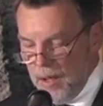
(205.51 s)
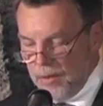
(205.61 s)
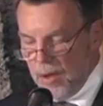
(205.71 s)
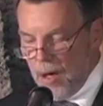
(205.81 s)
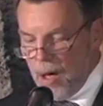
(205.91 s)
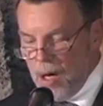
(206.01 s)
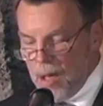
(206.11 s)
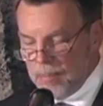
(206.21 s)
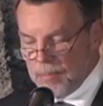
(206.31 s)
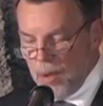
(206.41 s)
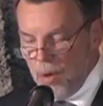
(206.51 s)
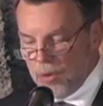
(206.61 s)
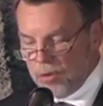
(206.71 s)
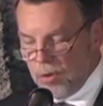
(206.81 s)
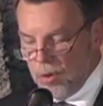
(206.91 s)
There are
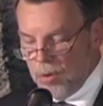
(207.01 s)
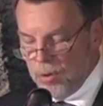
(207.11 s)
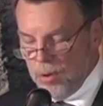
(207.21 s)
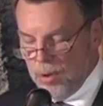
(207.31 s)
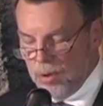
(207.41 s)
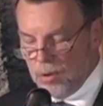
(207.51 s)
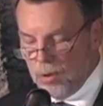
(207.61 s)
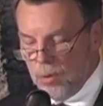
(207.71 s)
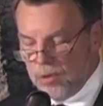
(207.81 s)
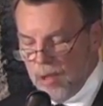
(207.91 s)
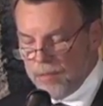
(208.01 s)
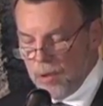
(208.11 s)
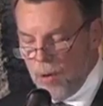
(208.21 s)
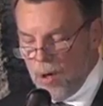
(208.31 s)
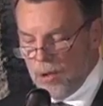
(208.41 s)
also two
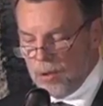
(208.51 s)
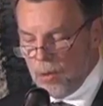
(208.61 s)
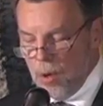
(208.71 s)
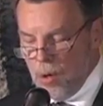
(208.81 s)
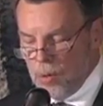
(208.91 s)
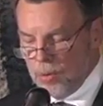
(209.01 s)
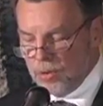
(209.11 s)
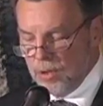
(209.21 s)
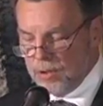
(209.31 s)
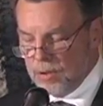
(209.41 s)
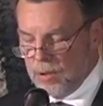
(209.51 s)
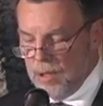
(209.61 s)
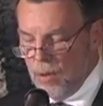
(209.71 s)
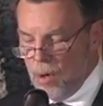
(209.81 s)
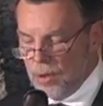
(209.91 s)
safeguard clauses
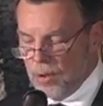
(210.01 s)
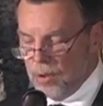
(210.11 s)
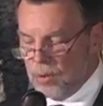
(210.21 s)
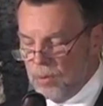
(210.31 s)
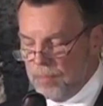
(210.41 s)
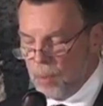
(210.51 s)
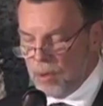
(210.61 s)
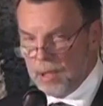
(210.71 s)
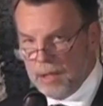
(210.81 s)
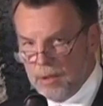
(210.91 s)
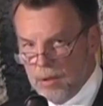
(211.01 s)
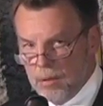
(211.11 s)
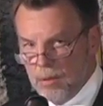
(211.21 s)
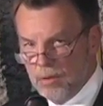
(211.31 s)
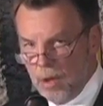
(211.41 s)
in order to protect
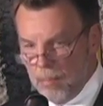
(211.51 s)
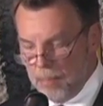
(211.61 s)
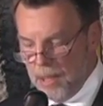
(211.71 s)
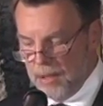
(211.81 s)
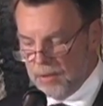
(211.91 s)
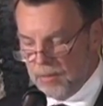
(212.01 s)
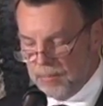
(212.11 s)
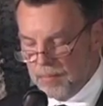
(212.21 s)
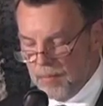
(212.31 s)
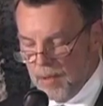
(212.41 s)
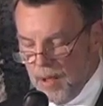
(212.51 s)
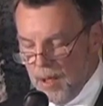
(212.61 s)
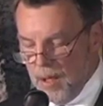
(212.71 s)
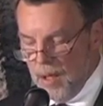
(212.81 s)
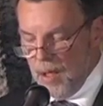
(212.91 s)
the companies.
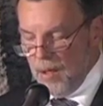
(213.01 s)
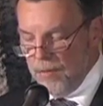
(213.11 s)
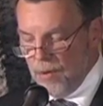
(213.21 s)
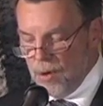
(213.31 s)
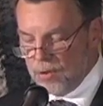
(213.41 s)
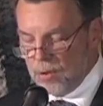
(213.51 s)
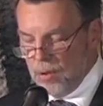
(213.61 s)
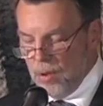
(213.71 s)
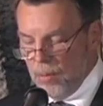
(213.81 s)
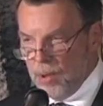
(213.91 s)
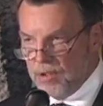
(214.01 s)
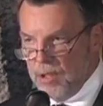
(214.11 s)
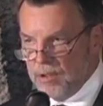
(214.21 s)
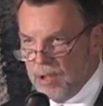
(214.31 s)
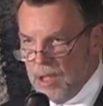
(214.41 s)
First,
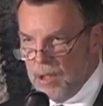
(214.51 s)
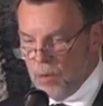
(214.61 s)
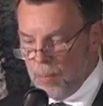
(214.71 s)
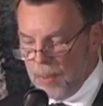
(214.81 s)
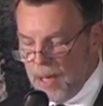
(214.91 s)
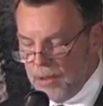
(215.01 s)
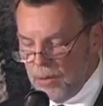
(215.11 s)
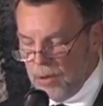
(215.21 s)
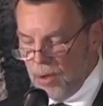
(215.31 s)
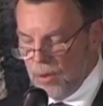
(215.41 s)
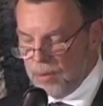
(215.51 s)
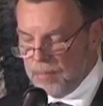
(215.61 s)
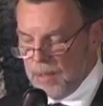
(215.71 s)
within the European Union,